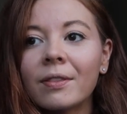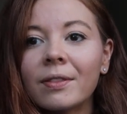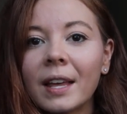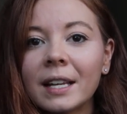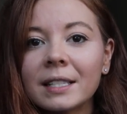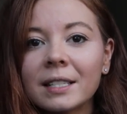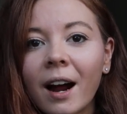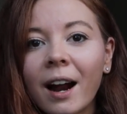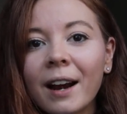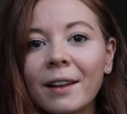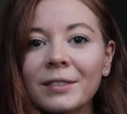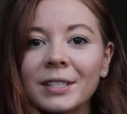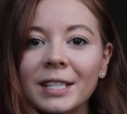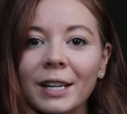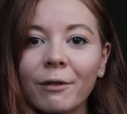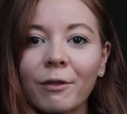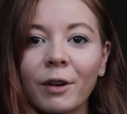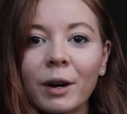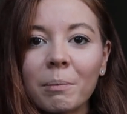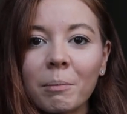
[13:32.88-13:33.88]
there's kind of
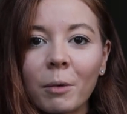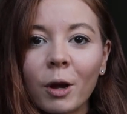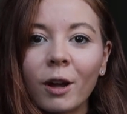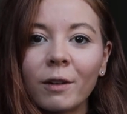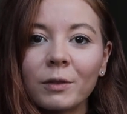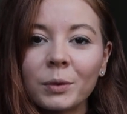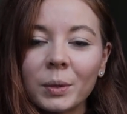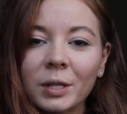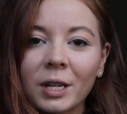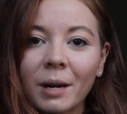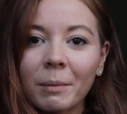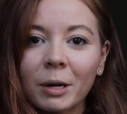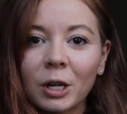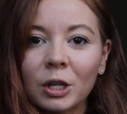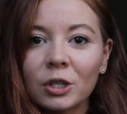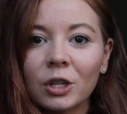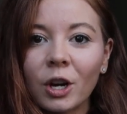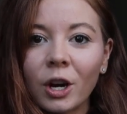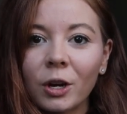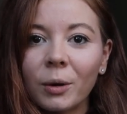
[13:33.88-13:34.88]
different moves, which I'm going
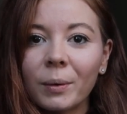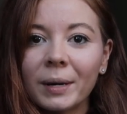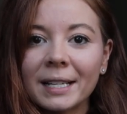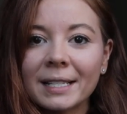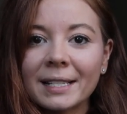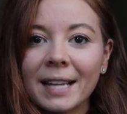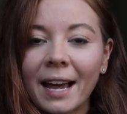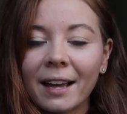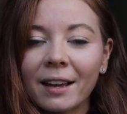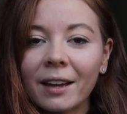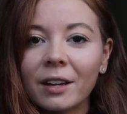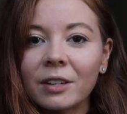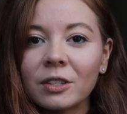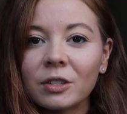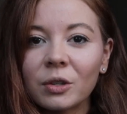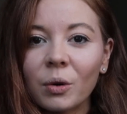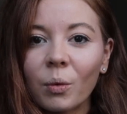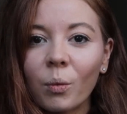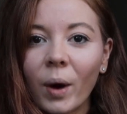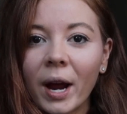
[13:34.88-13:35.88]
to show you in a
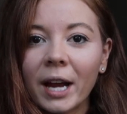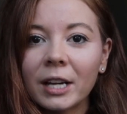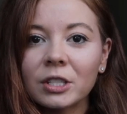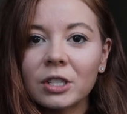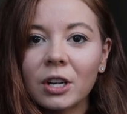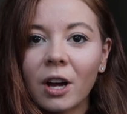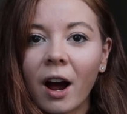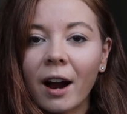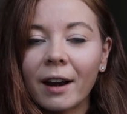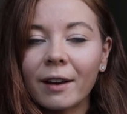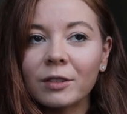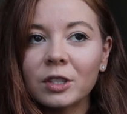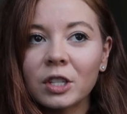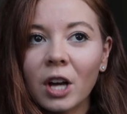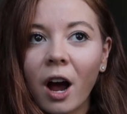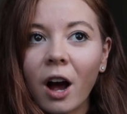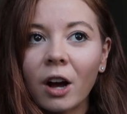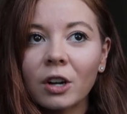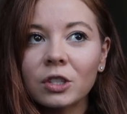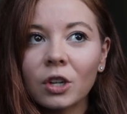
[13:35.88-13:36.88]
second, which kind of
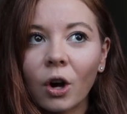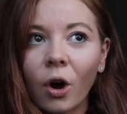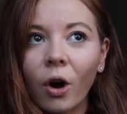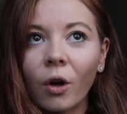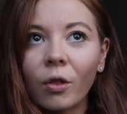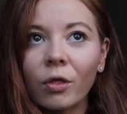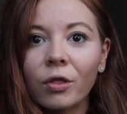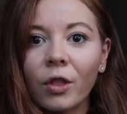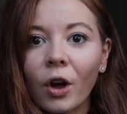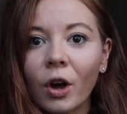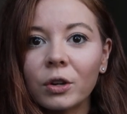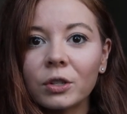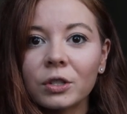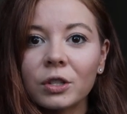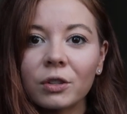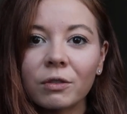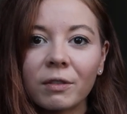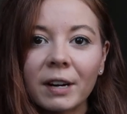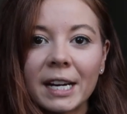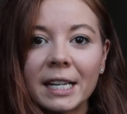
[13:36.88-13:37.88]
touch on those
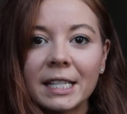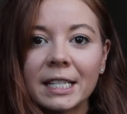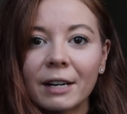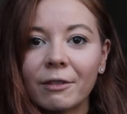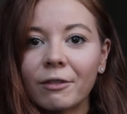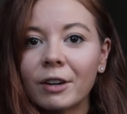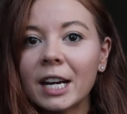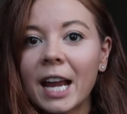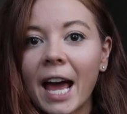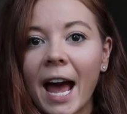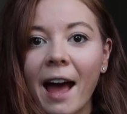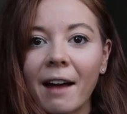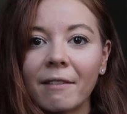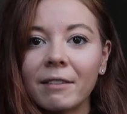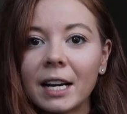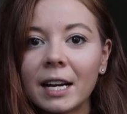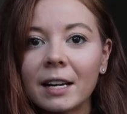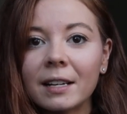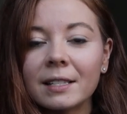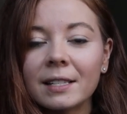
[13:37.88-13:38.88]
three different
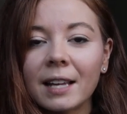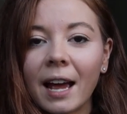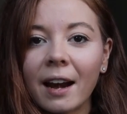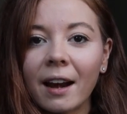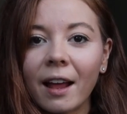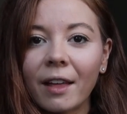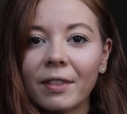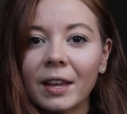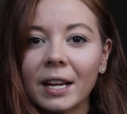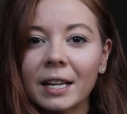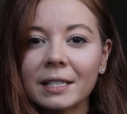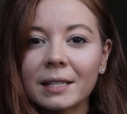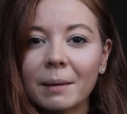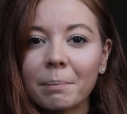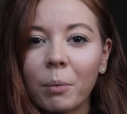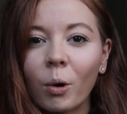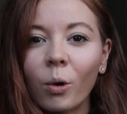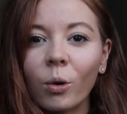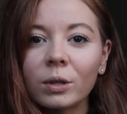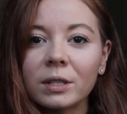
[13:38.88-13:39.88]
areas, and I think it's
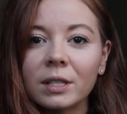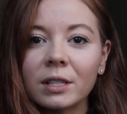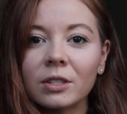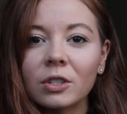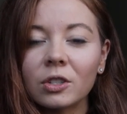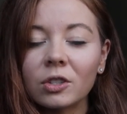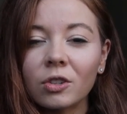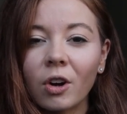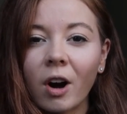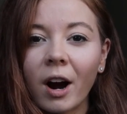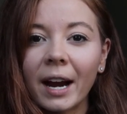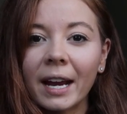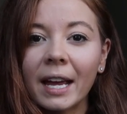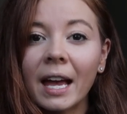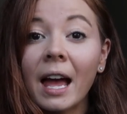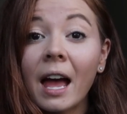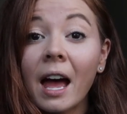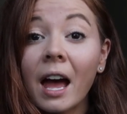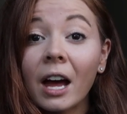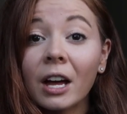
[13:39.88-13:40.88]
important to try
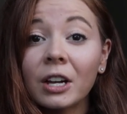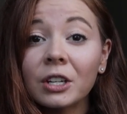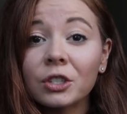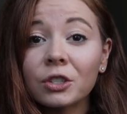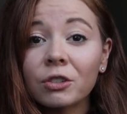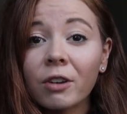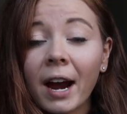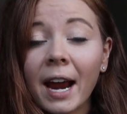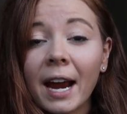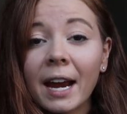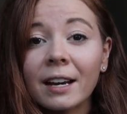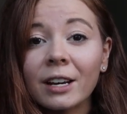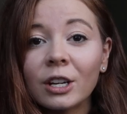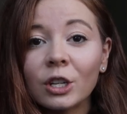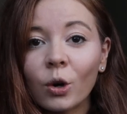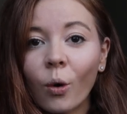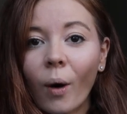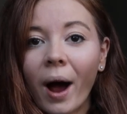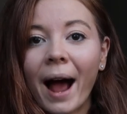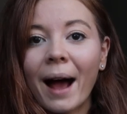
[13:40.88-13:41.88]
and train
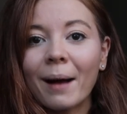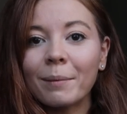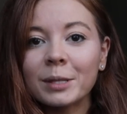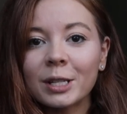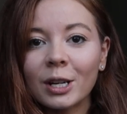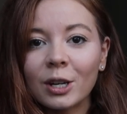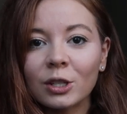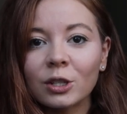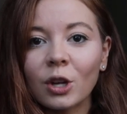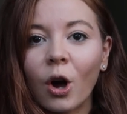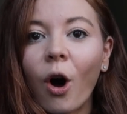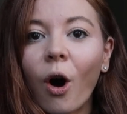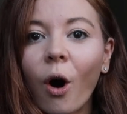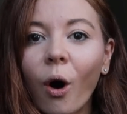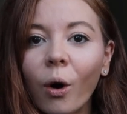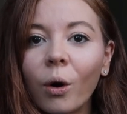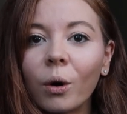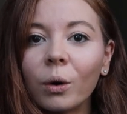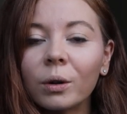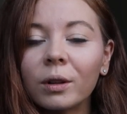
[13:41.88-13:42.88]
your abs as a
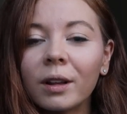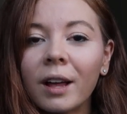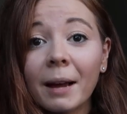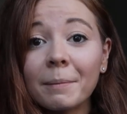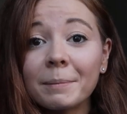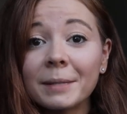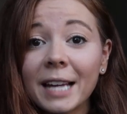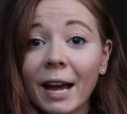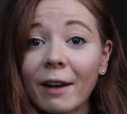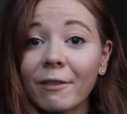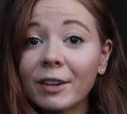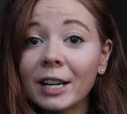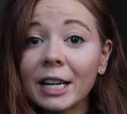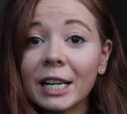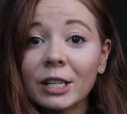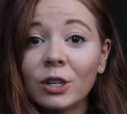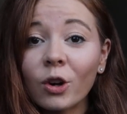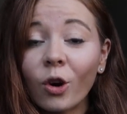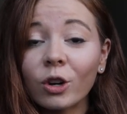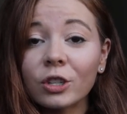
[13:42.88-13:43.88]
whole. I'm
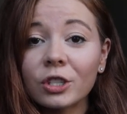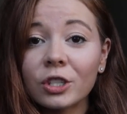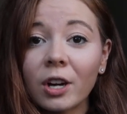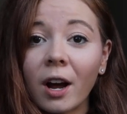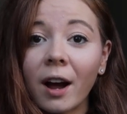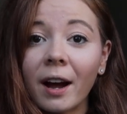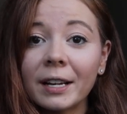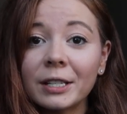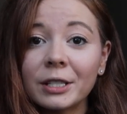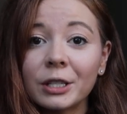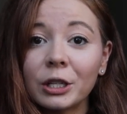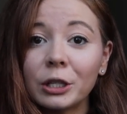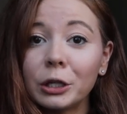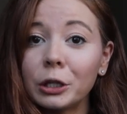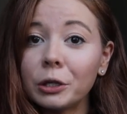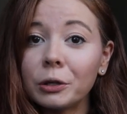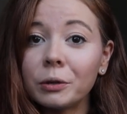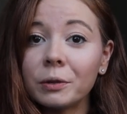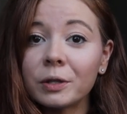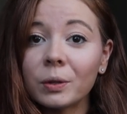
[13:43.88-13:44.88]
definitely not shy to
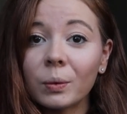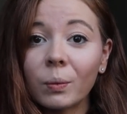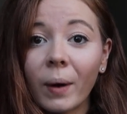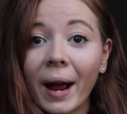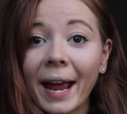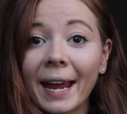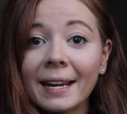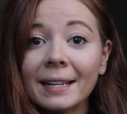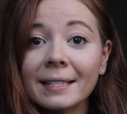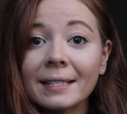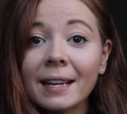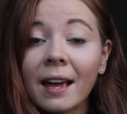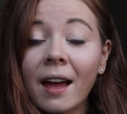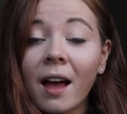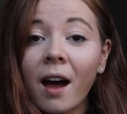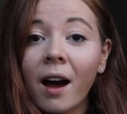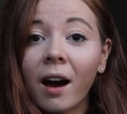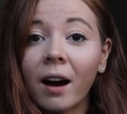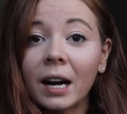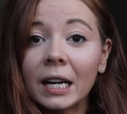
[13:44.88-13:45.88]
use weight.
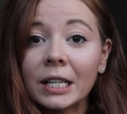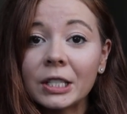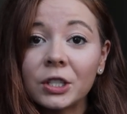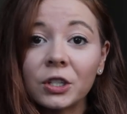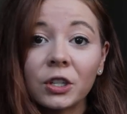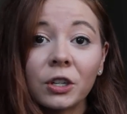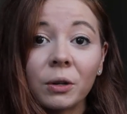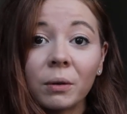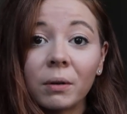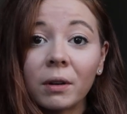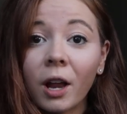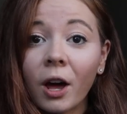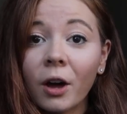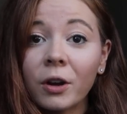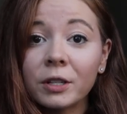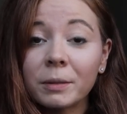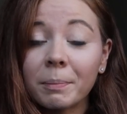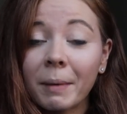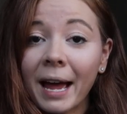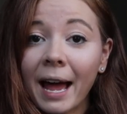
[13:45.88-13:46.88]
I do
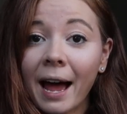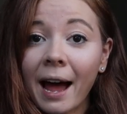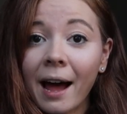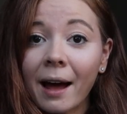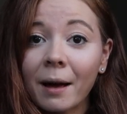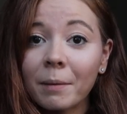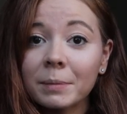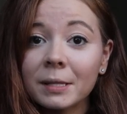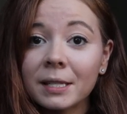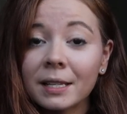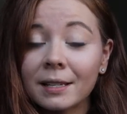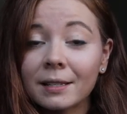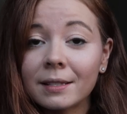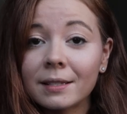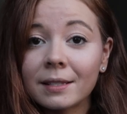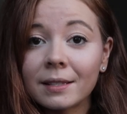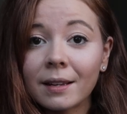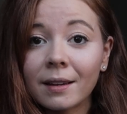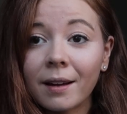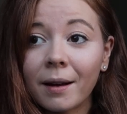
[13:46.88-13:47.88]
load my abs.
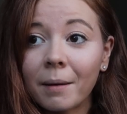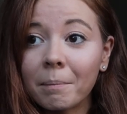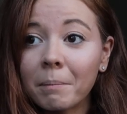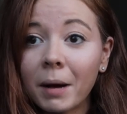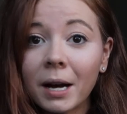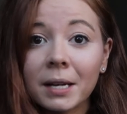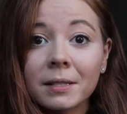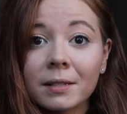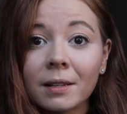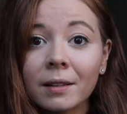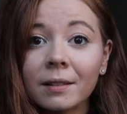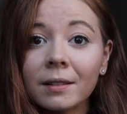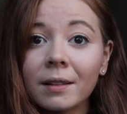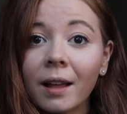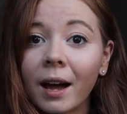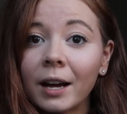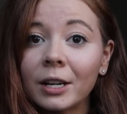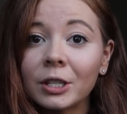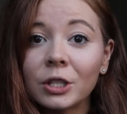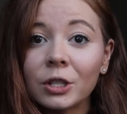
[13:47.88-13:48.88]
It's a muscle.
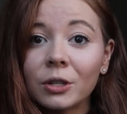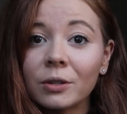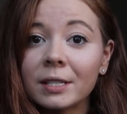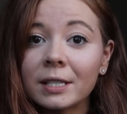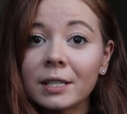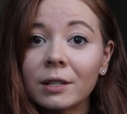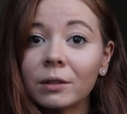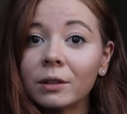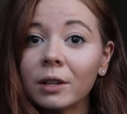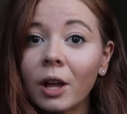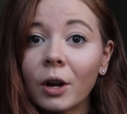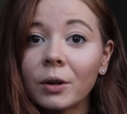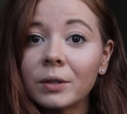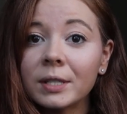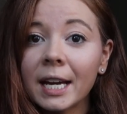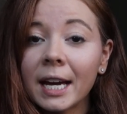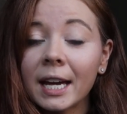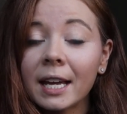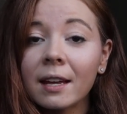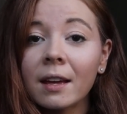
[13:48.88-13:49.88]
I do still load
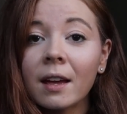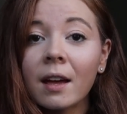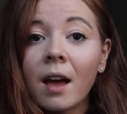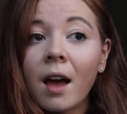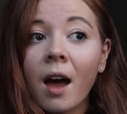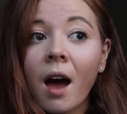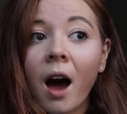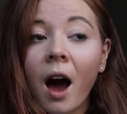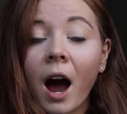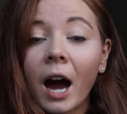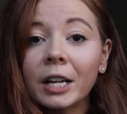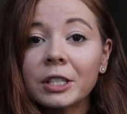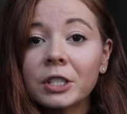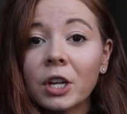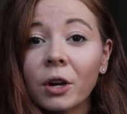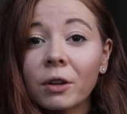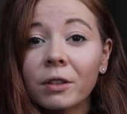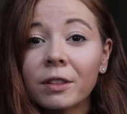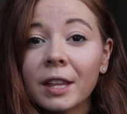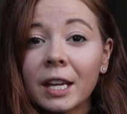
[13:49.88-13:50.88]
it. I
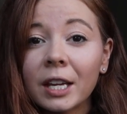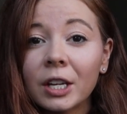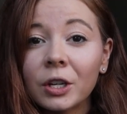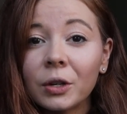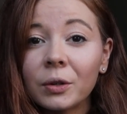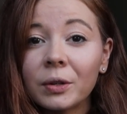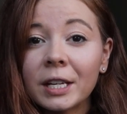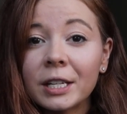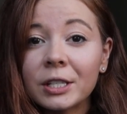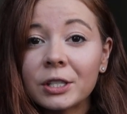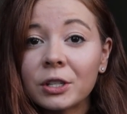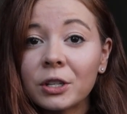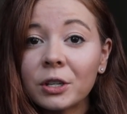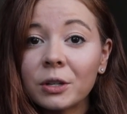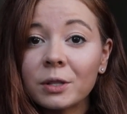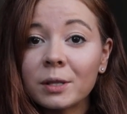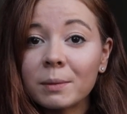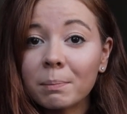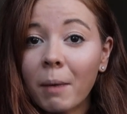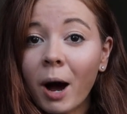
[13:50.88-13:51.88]
don't think you need to
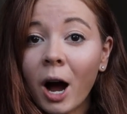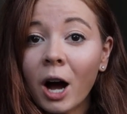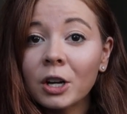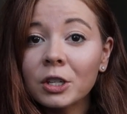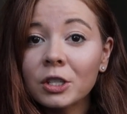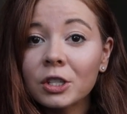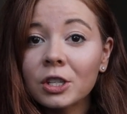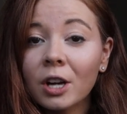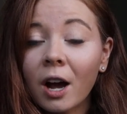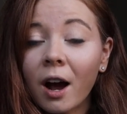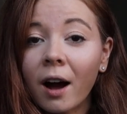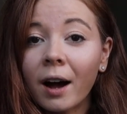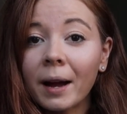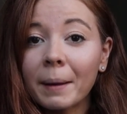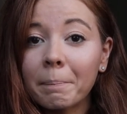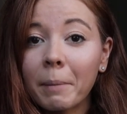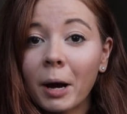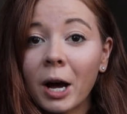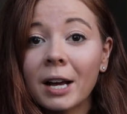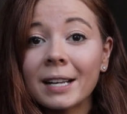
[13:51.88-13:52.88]
use much. I
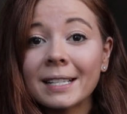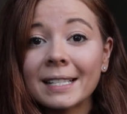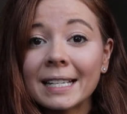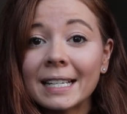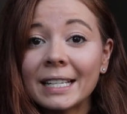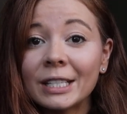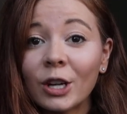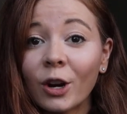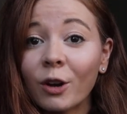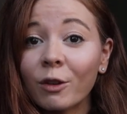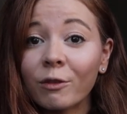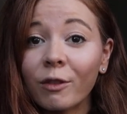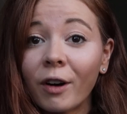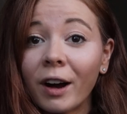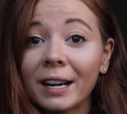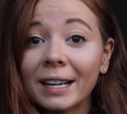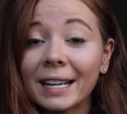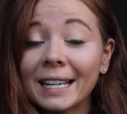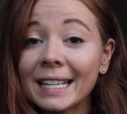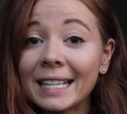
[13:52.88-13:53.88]
personally don't
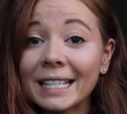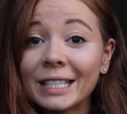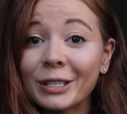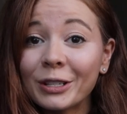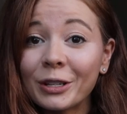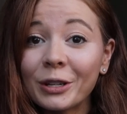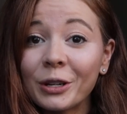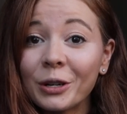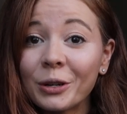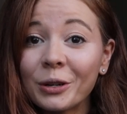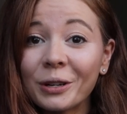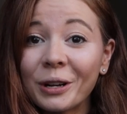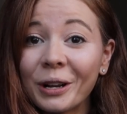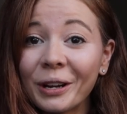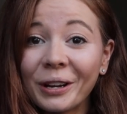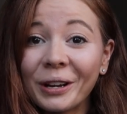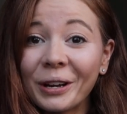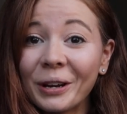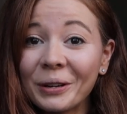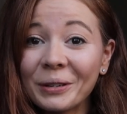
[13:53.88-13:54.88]
find I need to
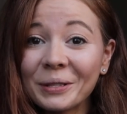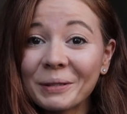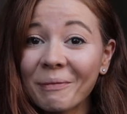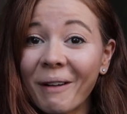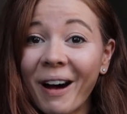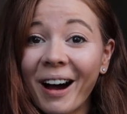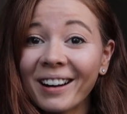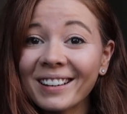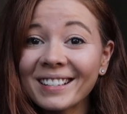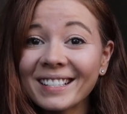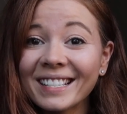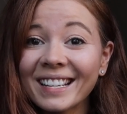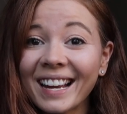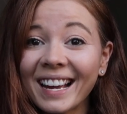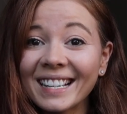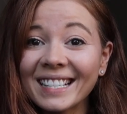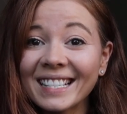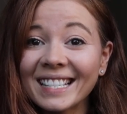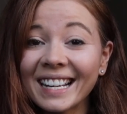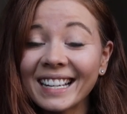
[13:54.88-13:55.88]
use much
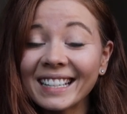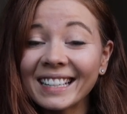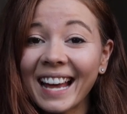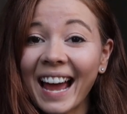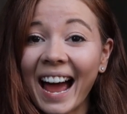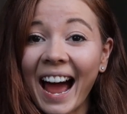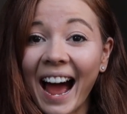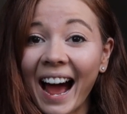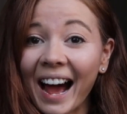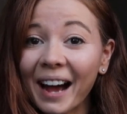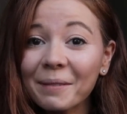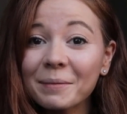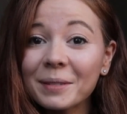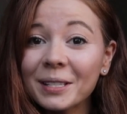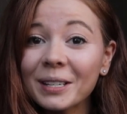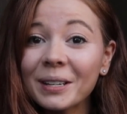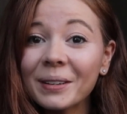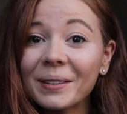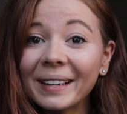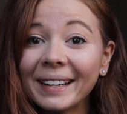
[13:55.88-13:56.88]
until it
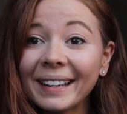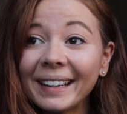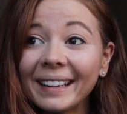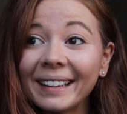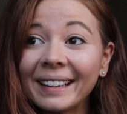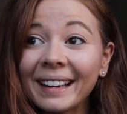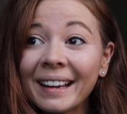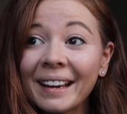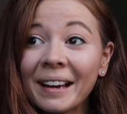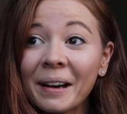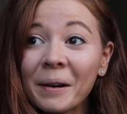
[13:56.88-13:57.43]
absolutely